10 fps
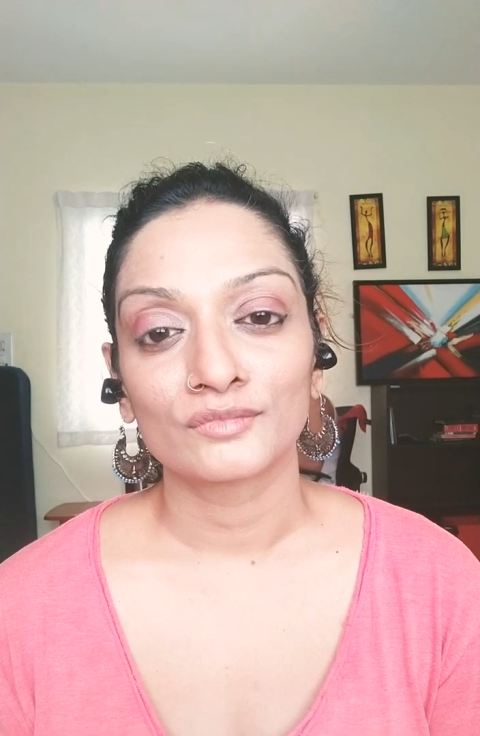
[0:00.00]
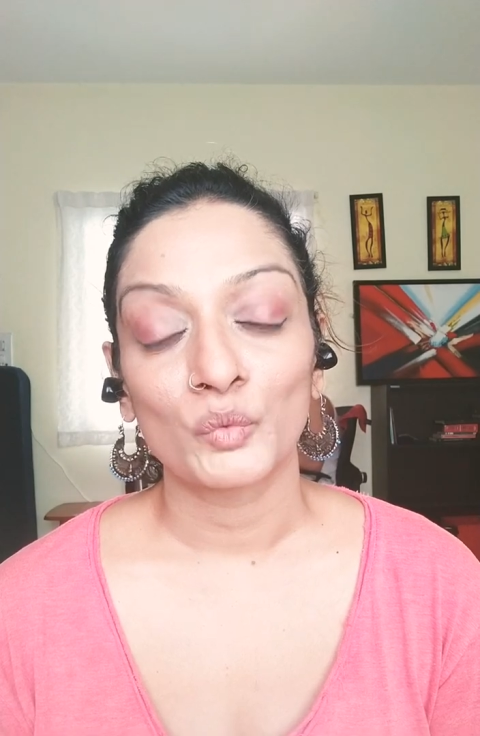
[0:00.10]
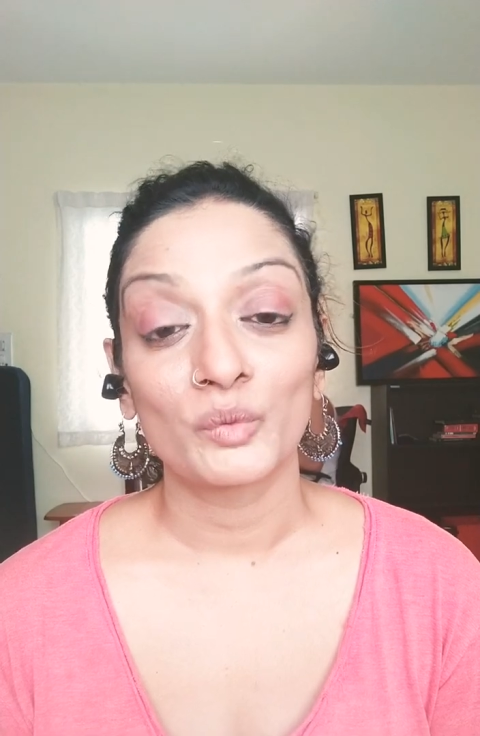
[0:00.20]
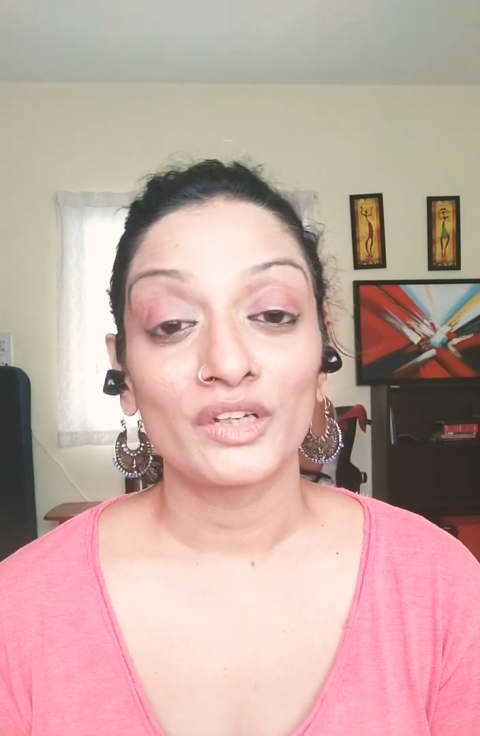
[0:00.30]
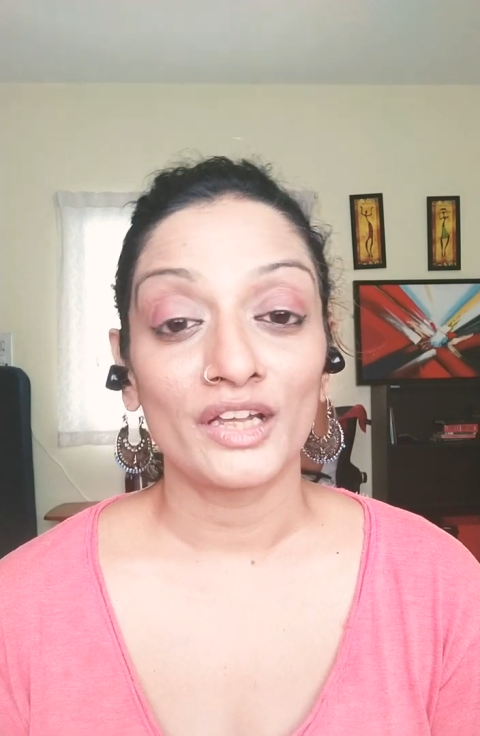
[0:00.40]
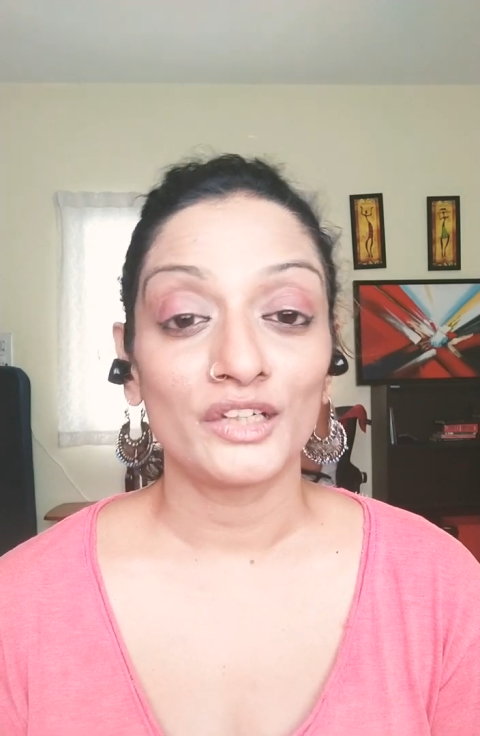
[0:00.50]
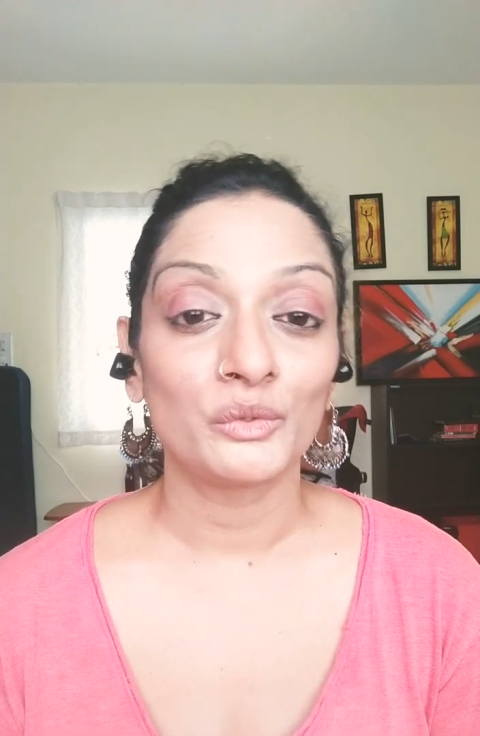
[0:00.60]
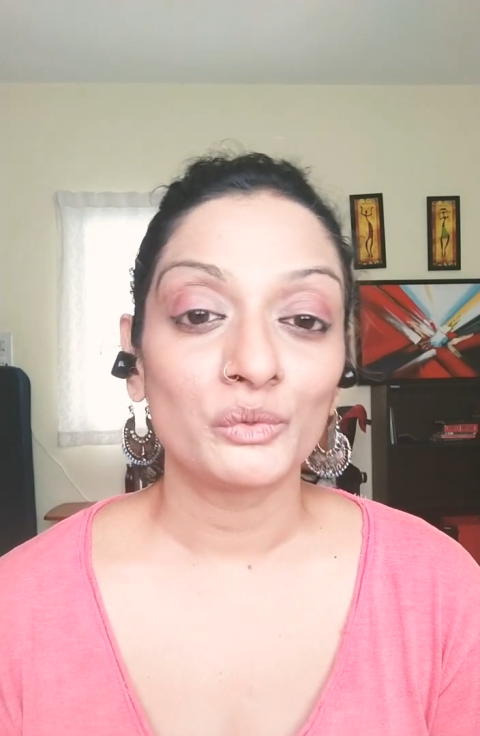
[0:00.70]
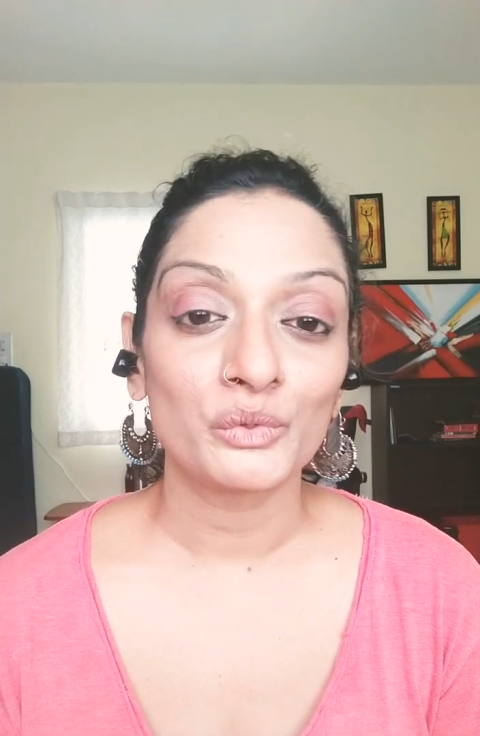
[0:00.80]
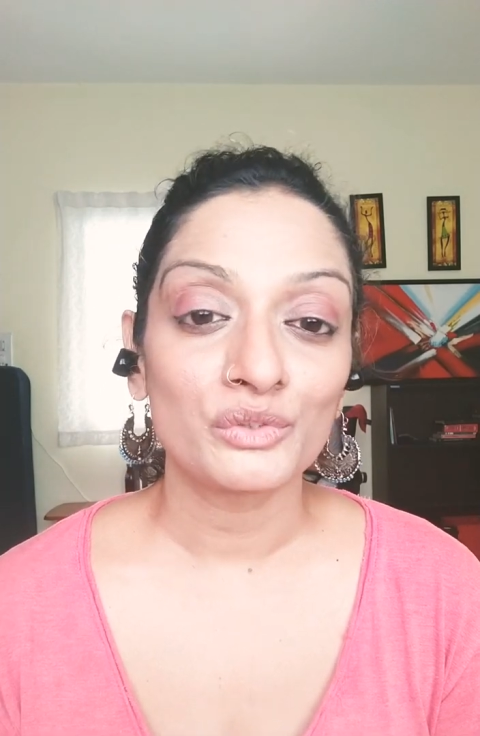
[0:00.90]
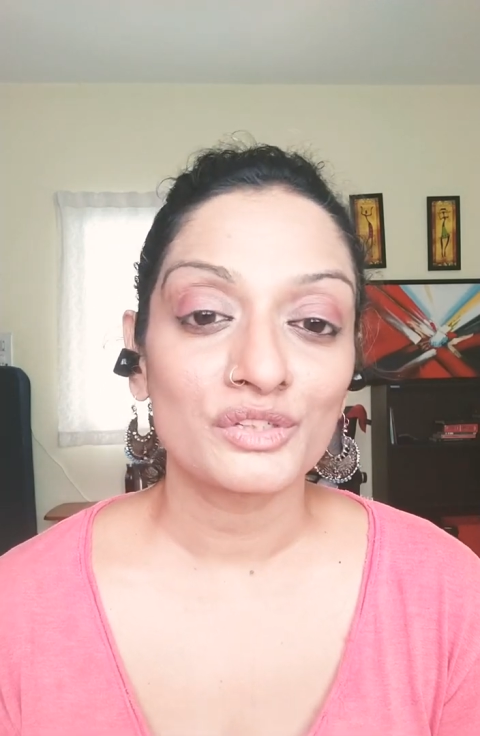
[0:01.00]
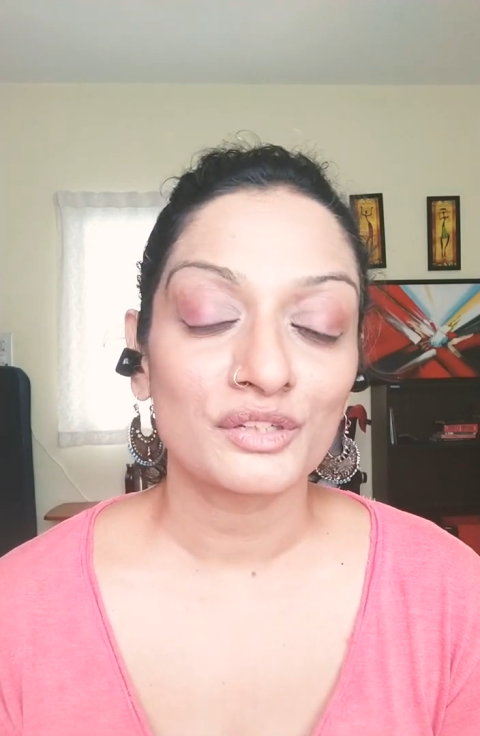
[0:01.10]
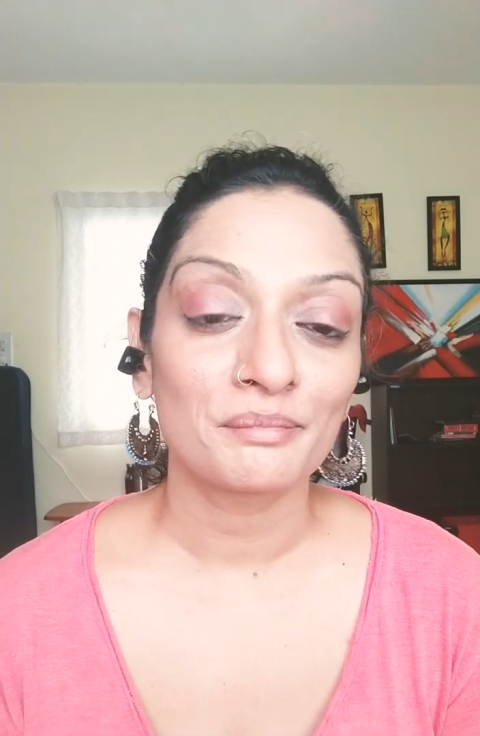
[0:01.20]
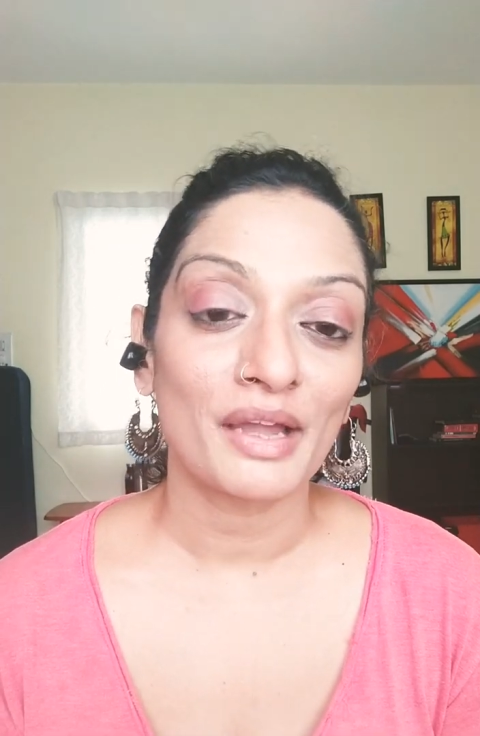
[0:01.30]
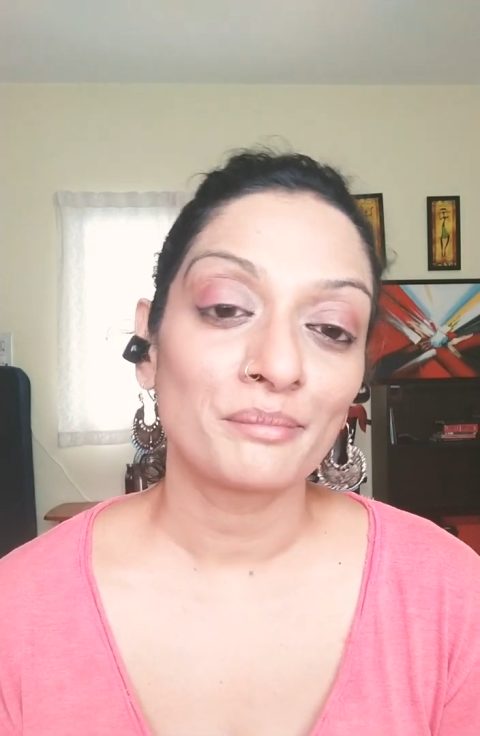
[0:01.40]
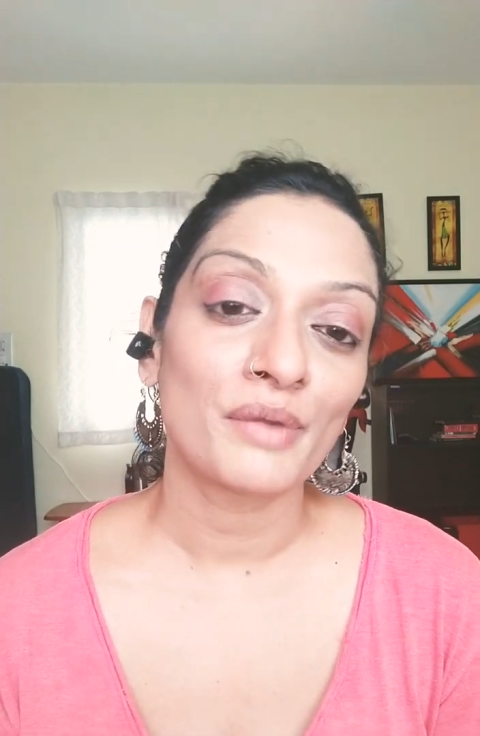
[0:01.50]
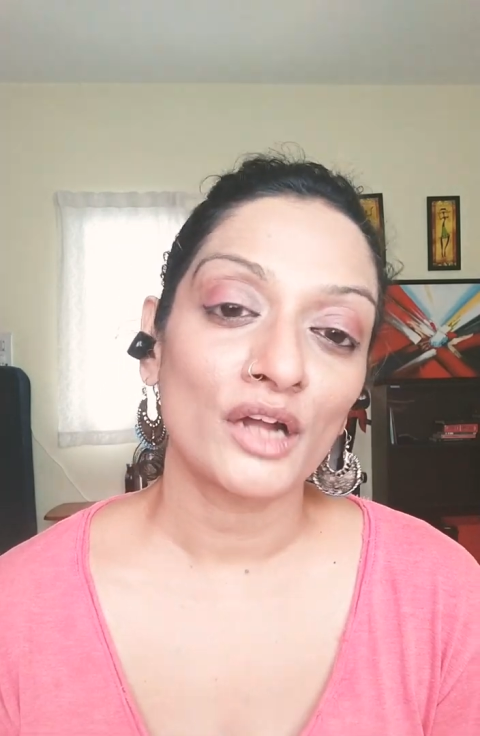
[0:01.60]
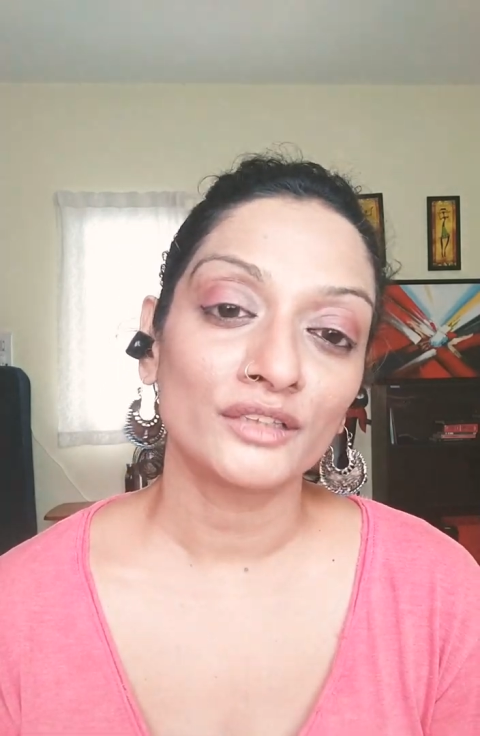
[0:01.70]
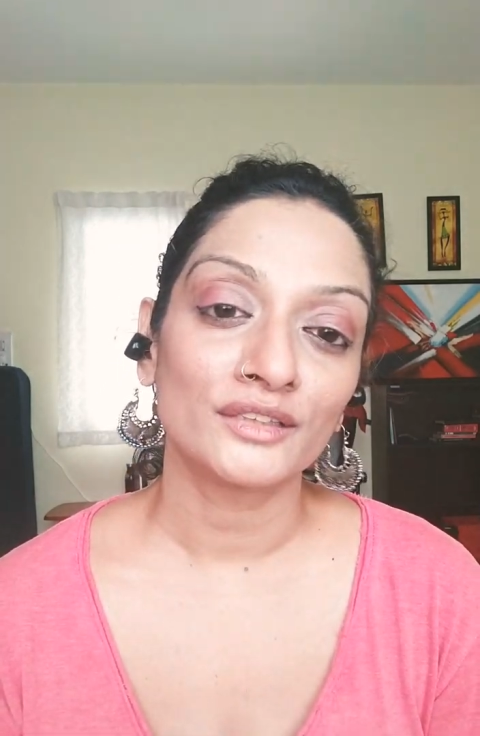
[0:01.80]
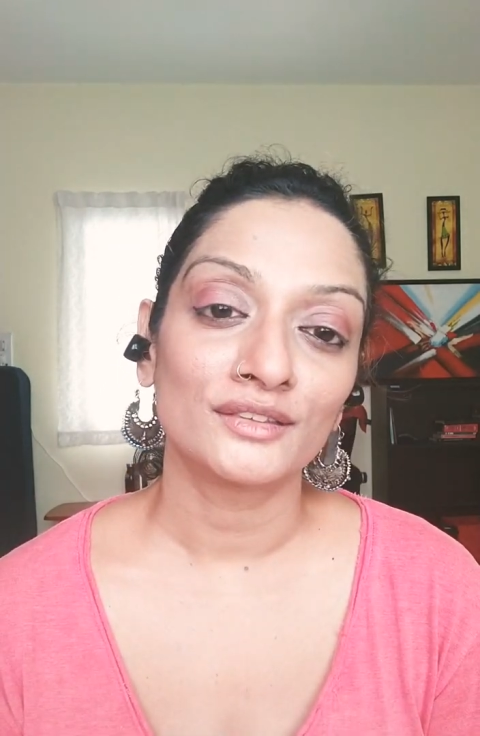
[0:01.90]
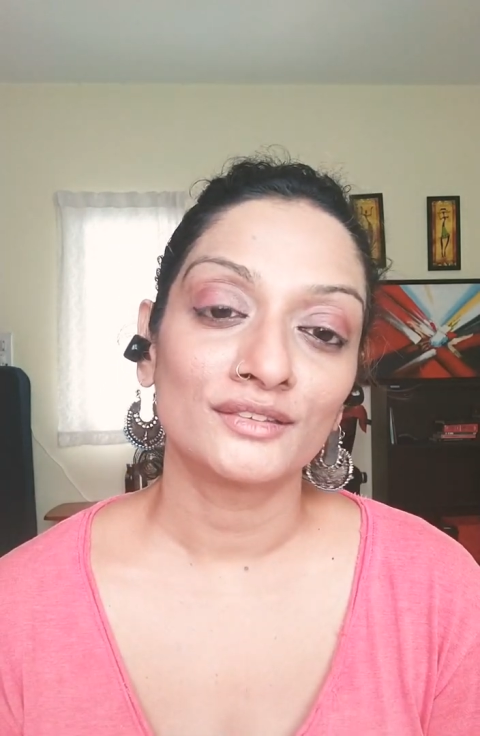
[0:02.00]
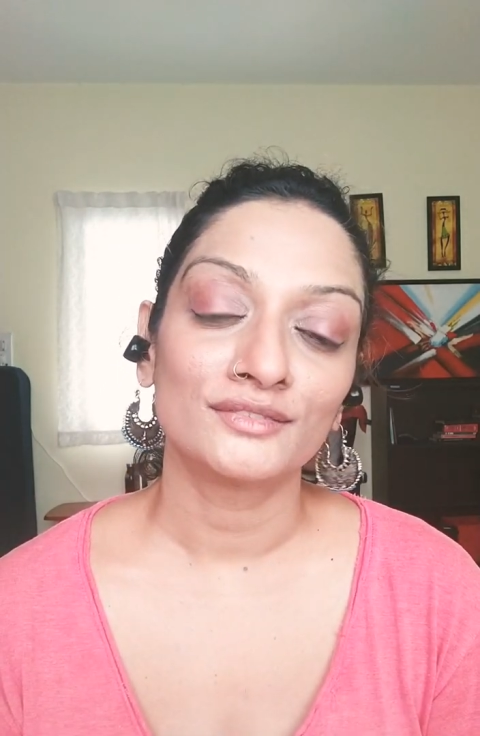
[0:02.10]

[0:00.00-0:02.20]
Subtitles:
Will I lose my partner?